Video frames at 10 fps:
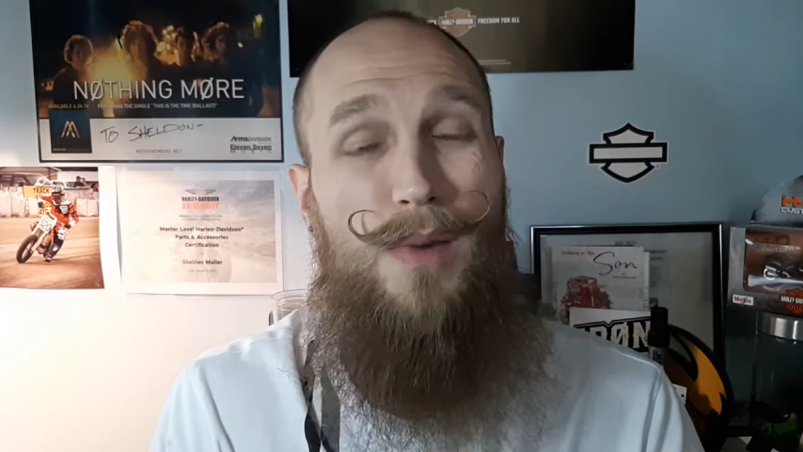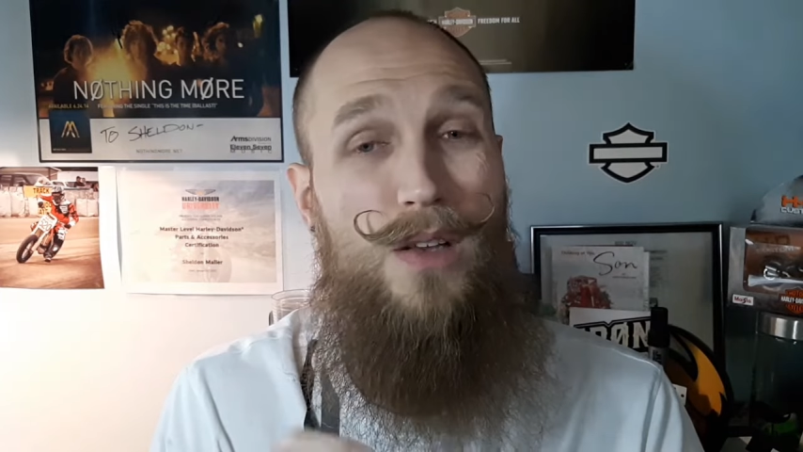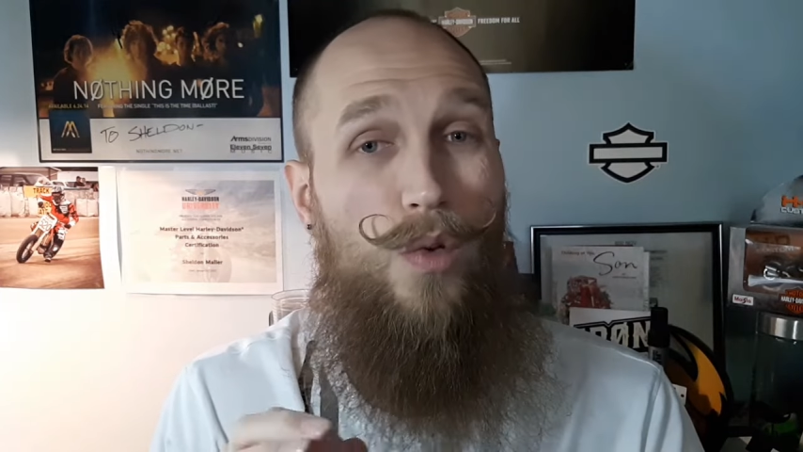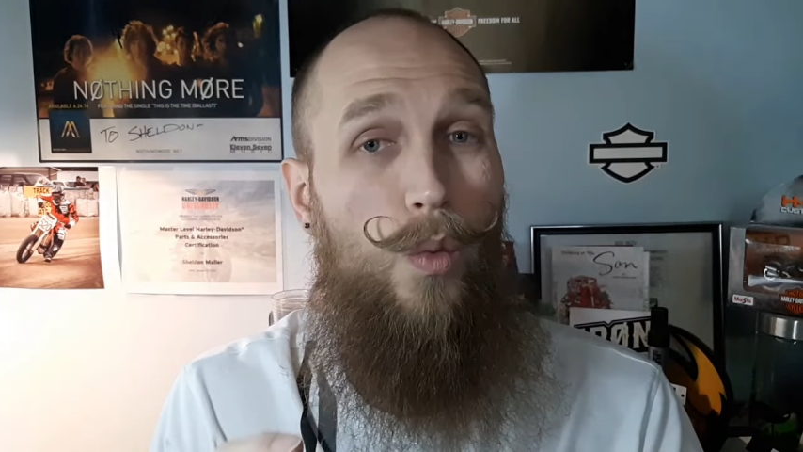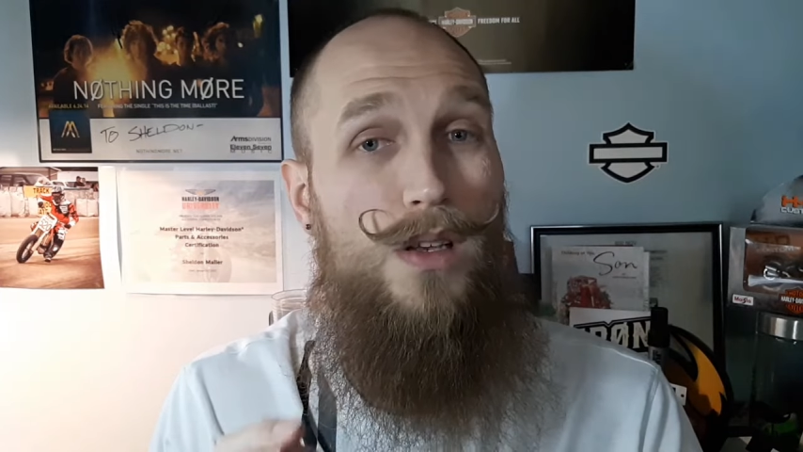
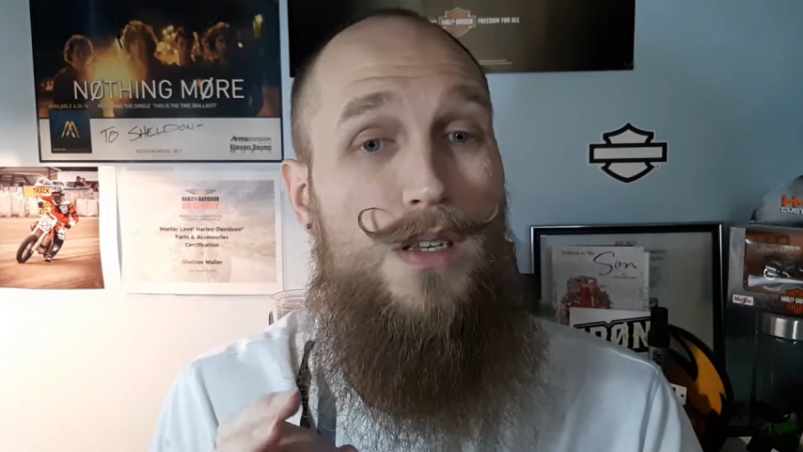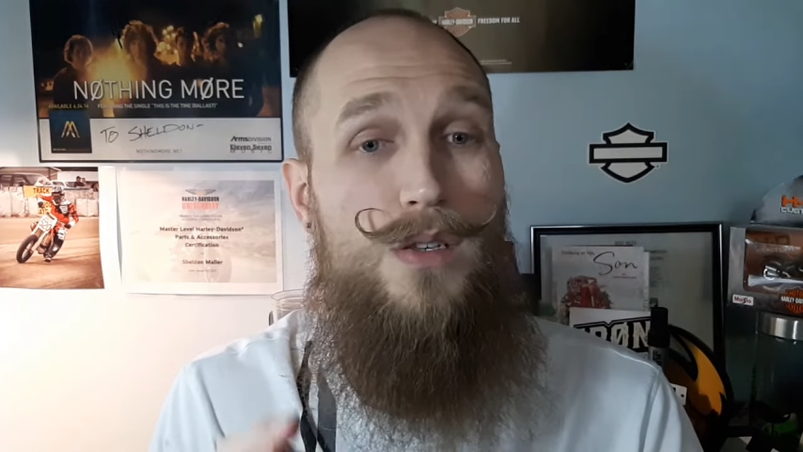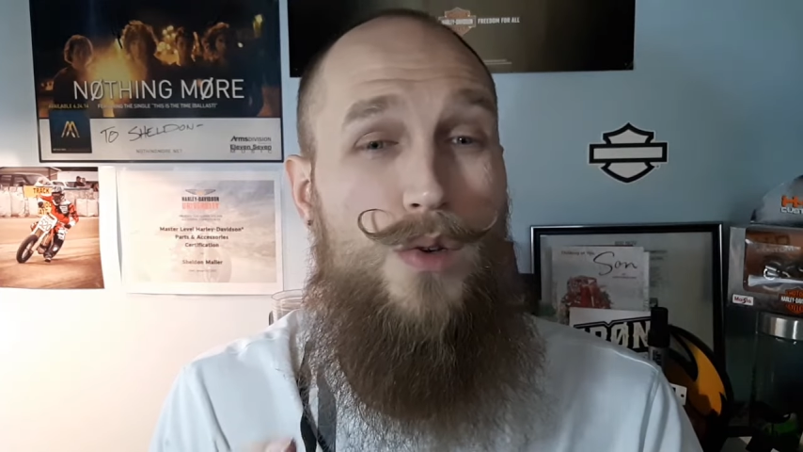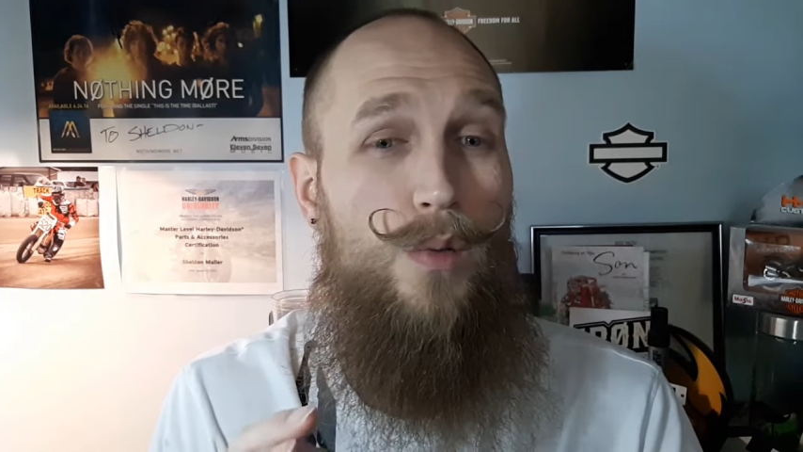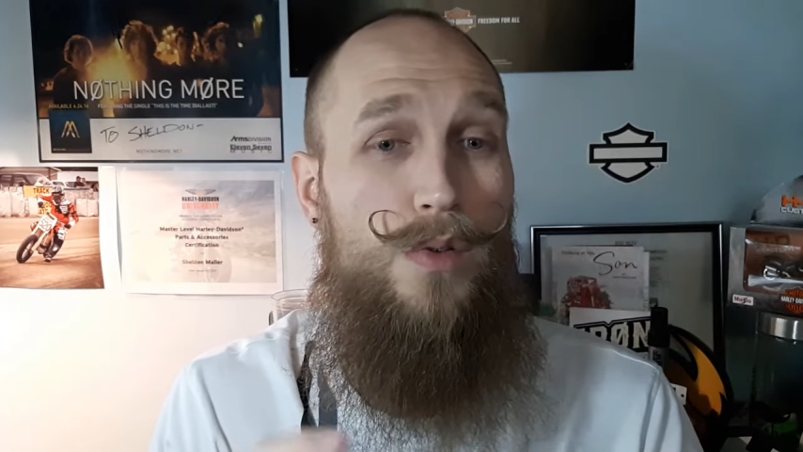by
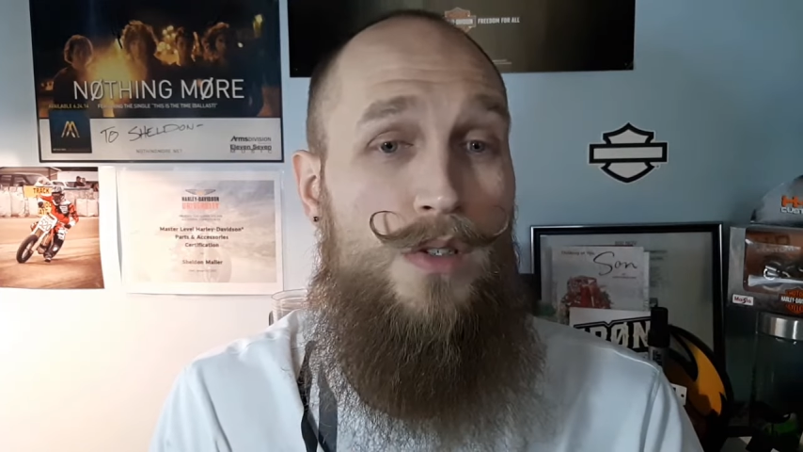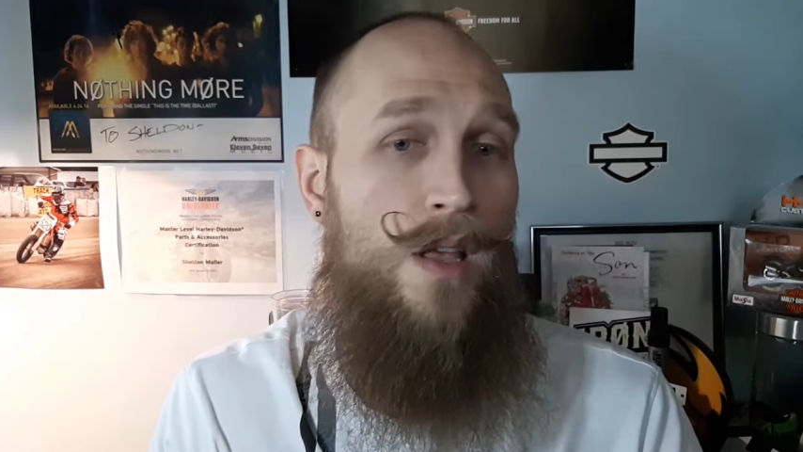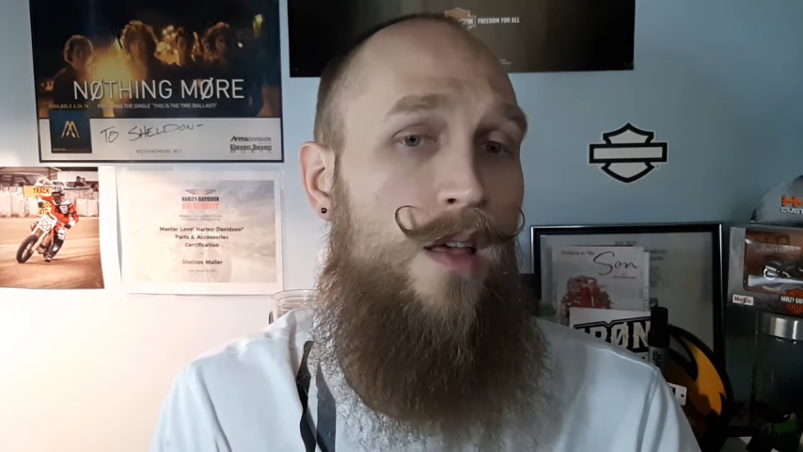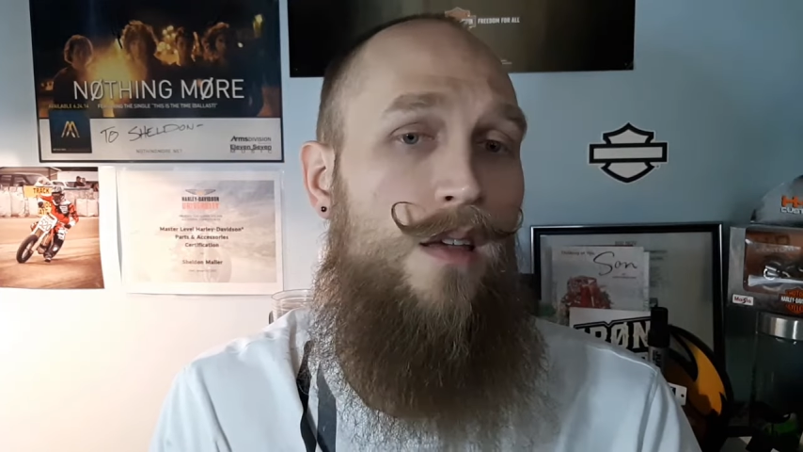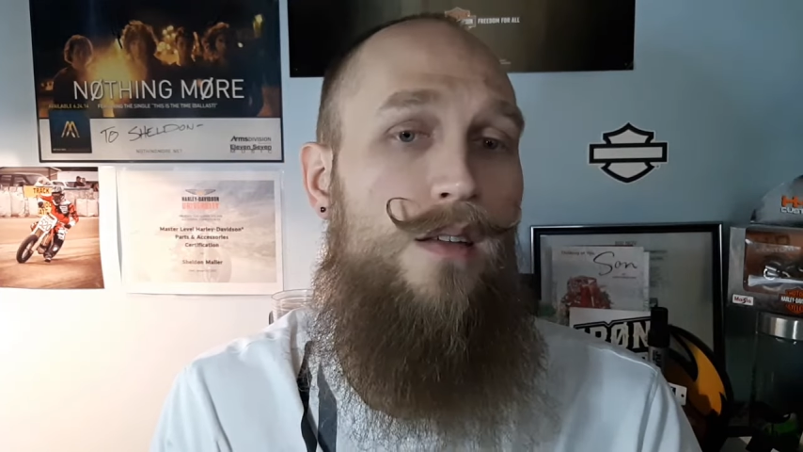
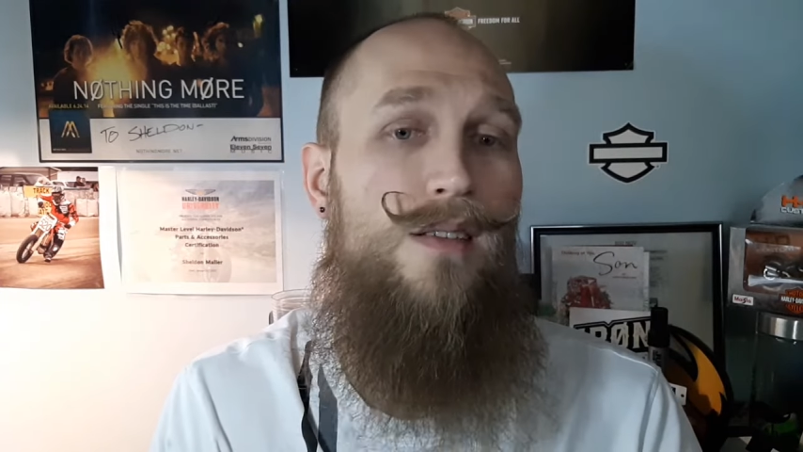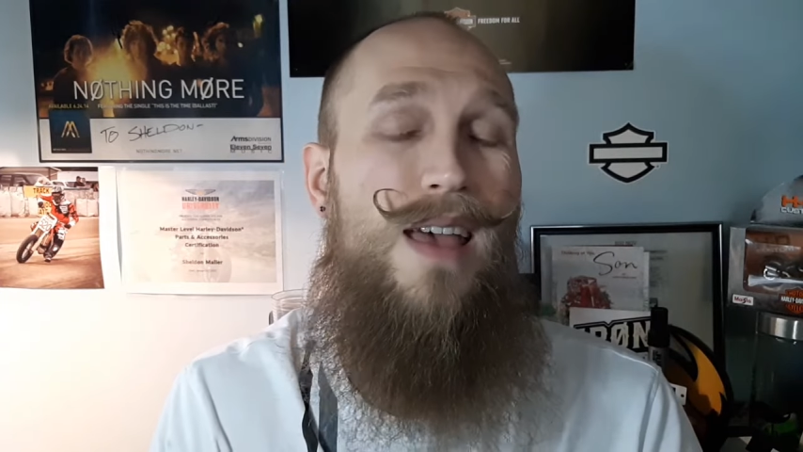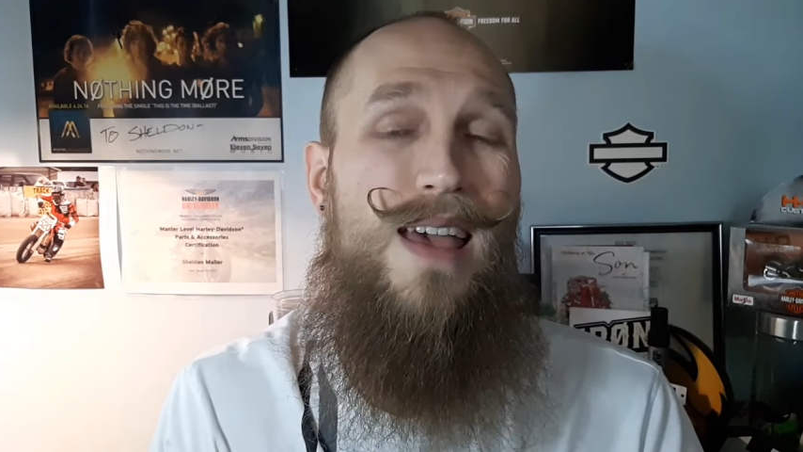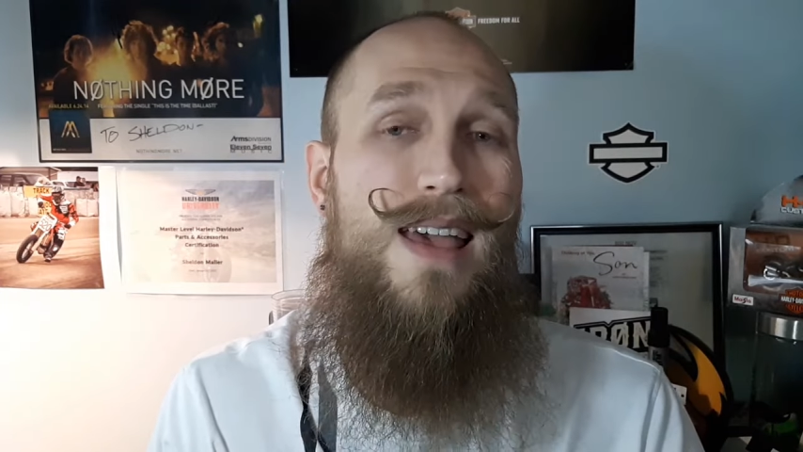22%